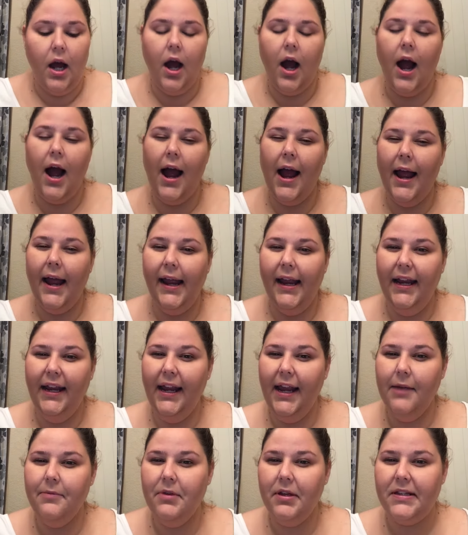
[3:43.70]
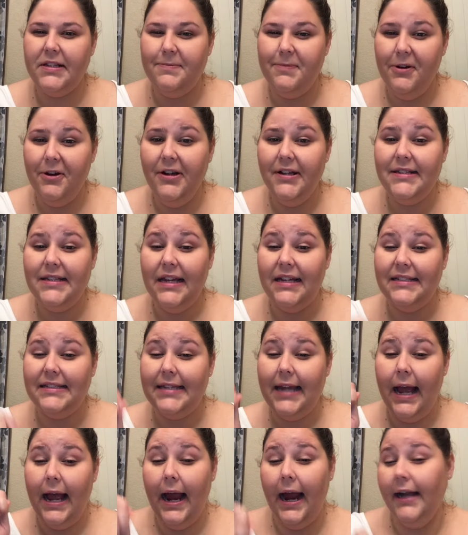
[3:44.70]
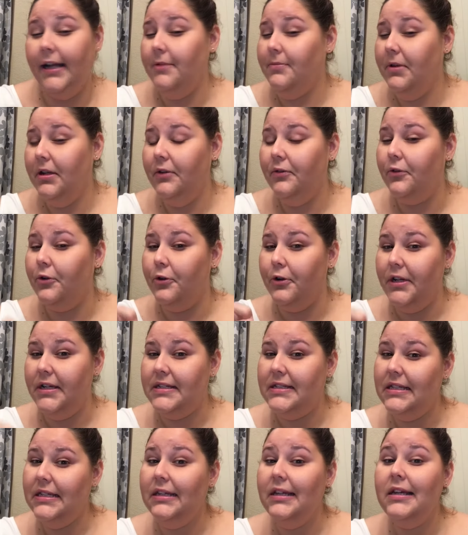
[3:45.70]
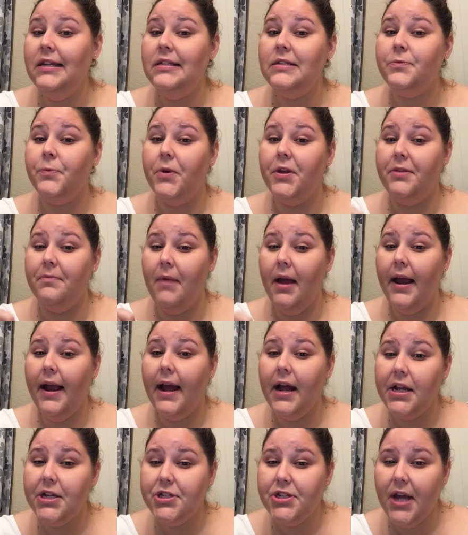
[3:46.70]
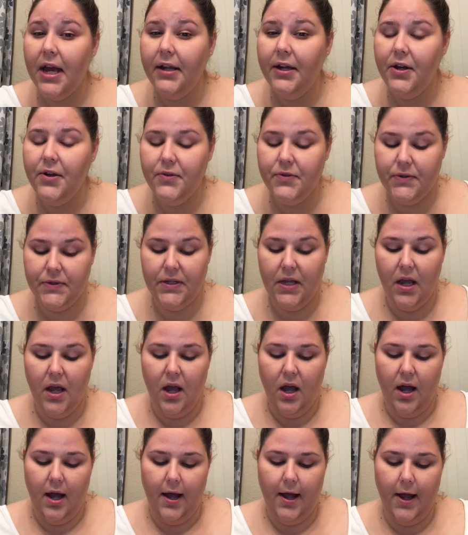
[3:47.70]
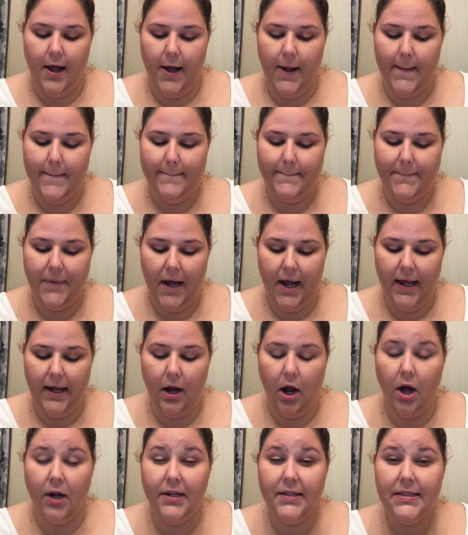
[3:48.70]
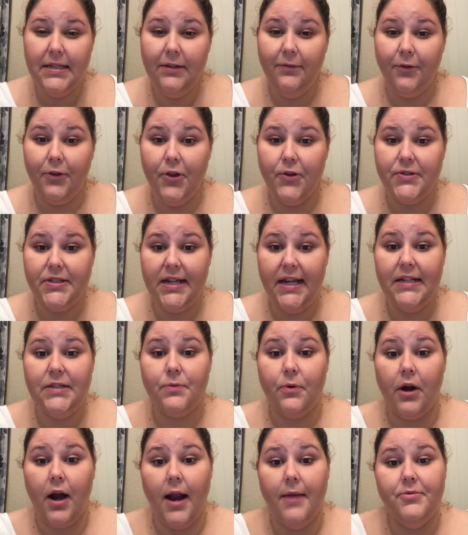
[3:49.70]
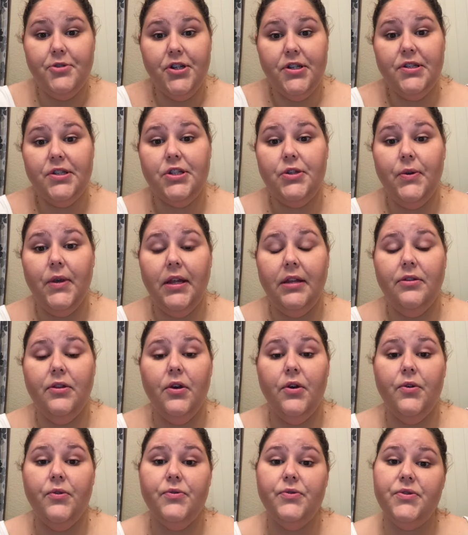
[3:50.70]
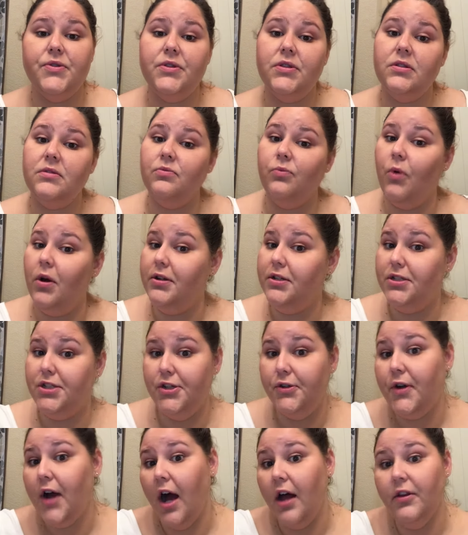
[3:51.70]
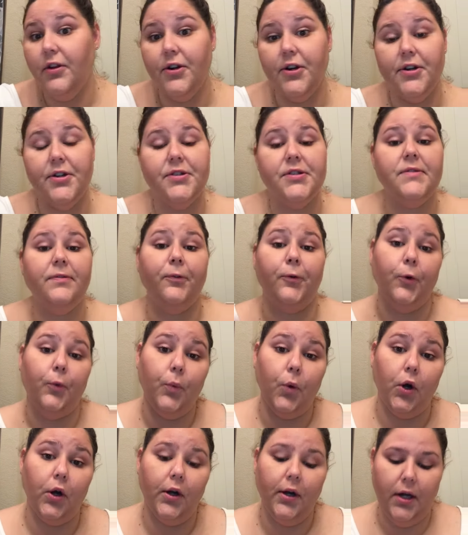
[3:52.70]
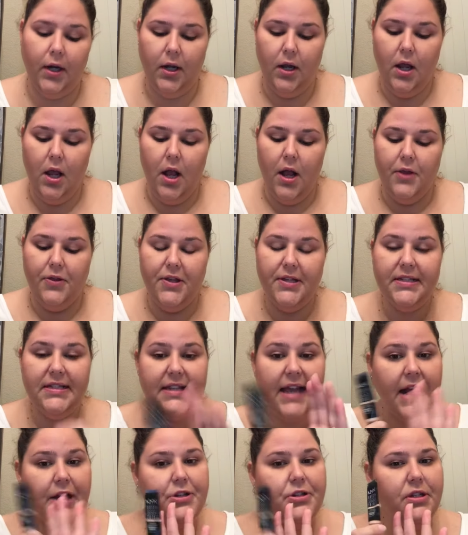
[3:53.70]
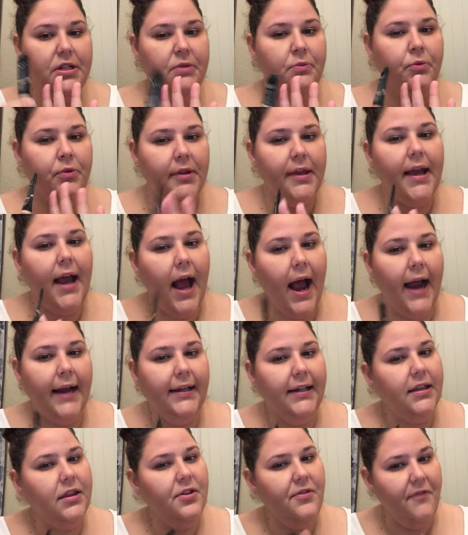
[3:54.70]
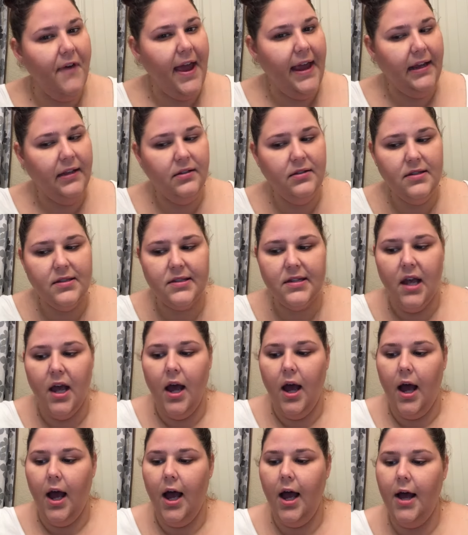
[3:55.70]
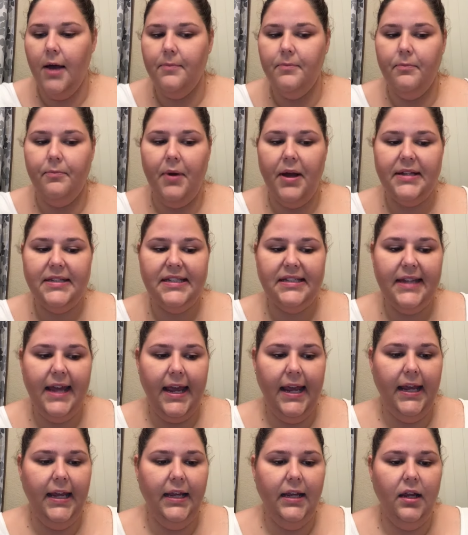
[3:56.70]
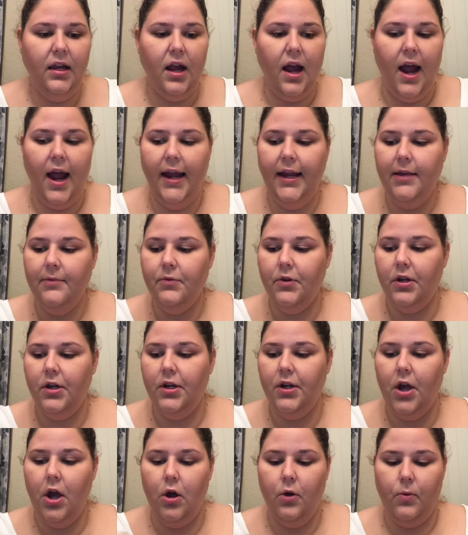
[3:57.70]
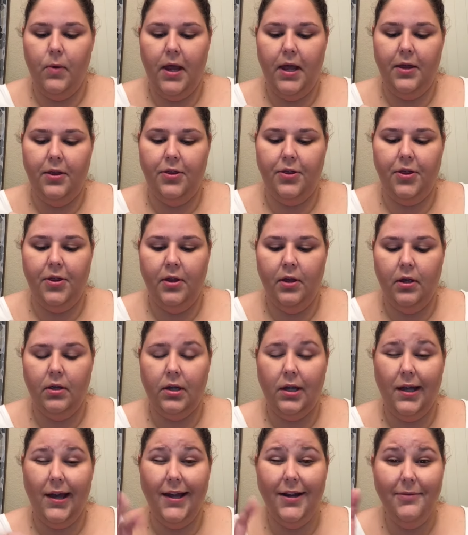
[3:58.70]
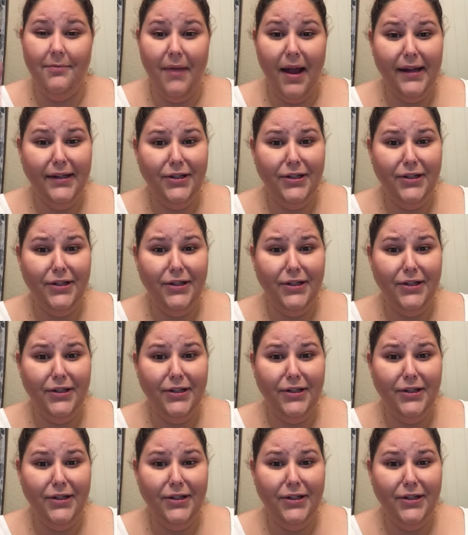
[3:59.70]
I am experiencing a tiny bit of creasiness with my eyeshadows, but honestly, for those days where I'm just doing those 1 to 2 colors for work, this is actually really hiding the veins. But today, I am gonna go with kind of